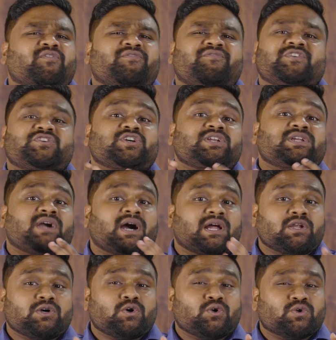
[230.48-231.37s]
official
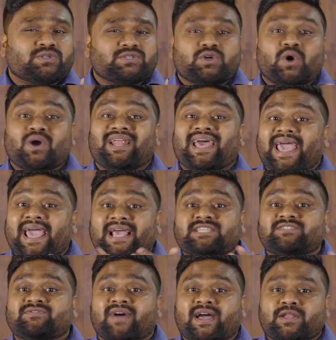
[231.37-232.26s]
color codes called
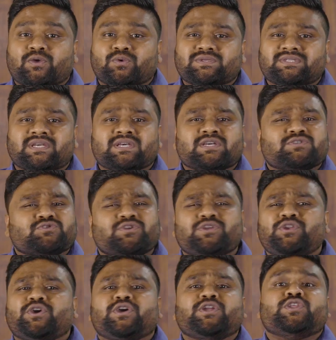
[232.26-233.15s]
hex values so
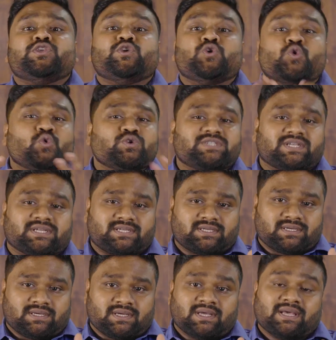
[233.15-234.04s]
that you can use
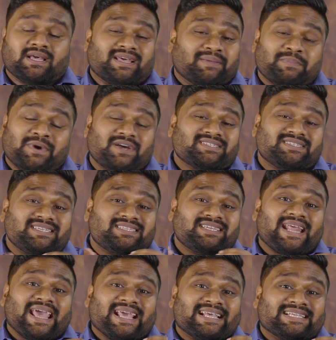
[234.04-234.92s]
it, because these
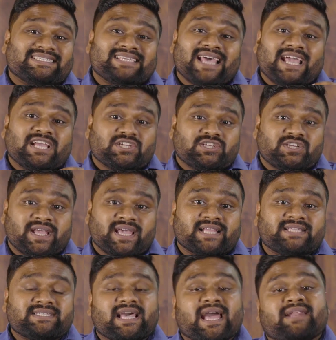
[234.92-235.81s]
are exact
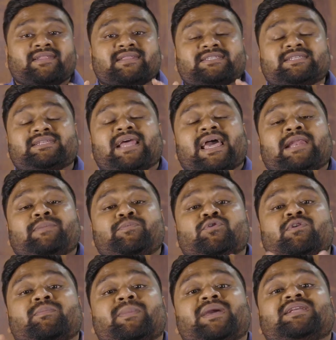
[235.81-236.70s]
shades and this will help
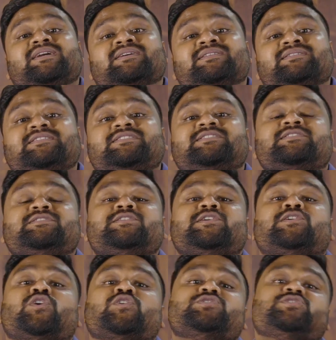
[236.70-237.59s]
you remain consistency
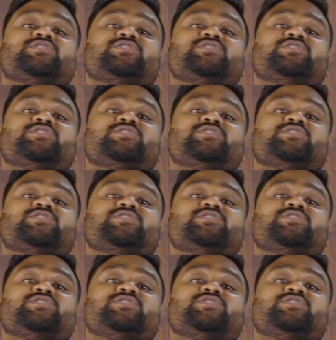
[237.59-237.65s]
across